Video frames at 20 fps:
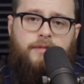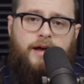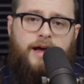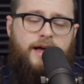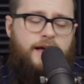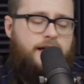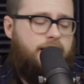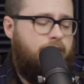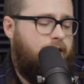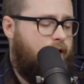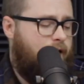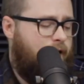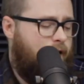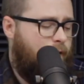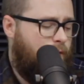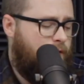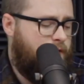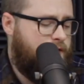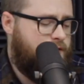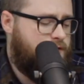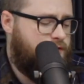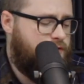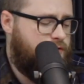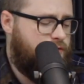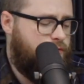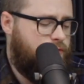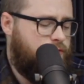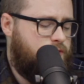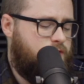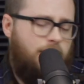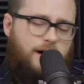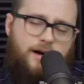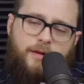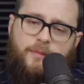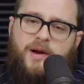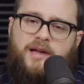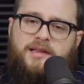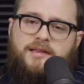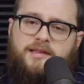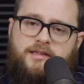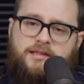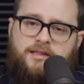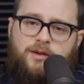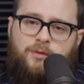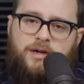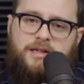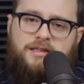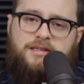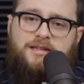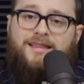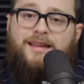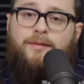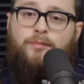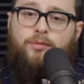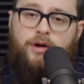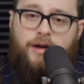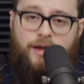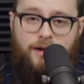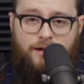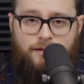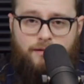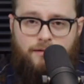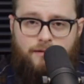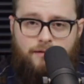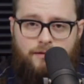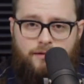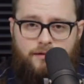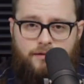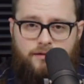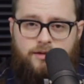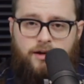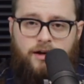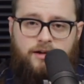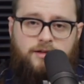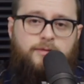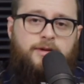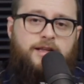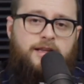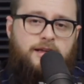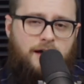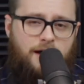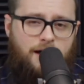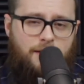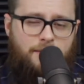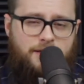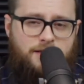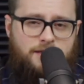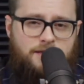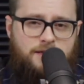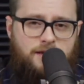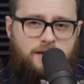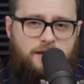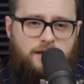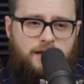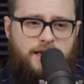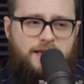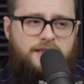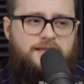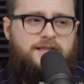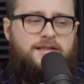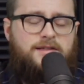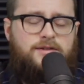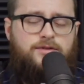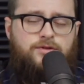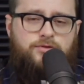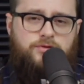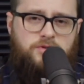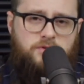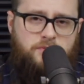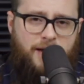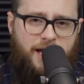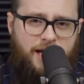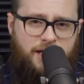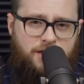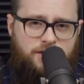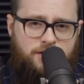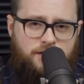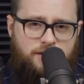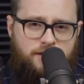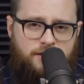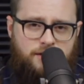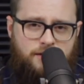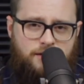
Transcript: I I want to talk about this. I want to deliberate. Talk to me in the comments. Is this a new Smash?